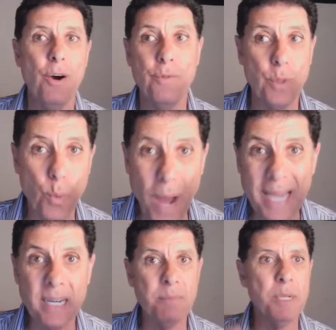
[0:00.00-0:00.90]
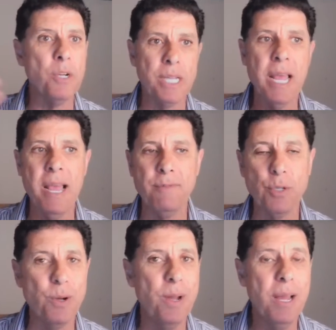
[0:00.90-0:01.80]
of the writing because I have
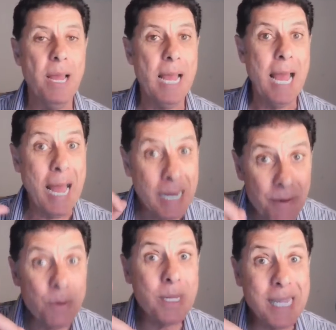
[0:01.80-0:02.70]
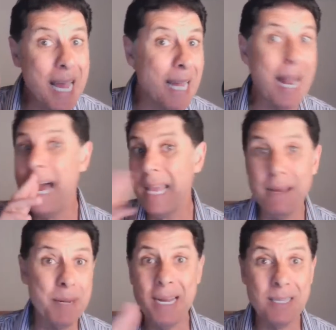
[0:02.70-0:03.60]
to. And even with that, I
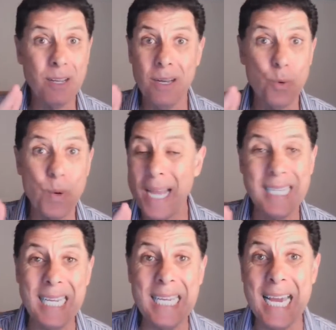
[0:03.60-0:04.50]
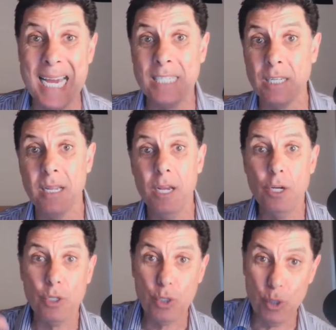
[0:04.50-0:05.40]
am not ready yet
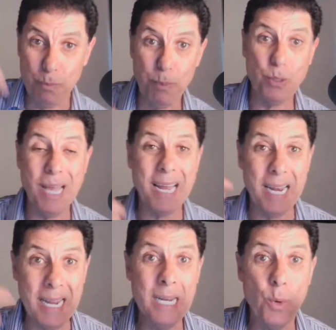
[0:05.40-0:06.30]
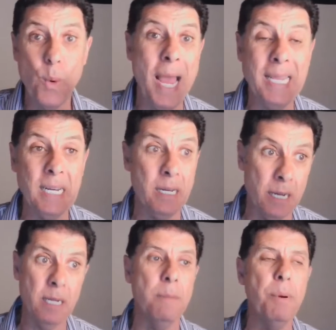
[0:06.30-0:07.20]
to put that in writing
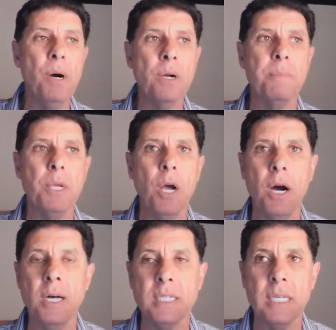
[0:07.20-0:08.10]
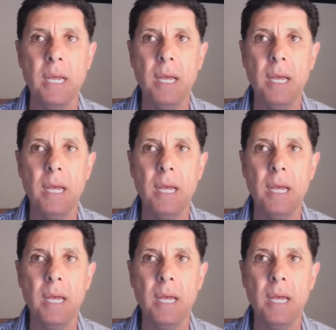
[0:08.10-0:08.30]
in a book, because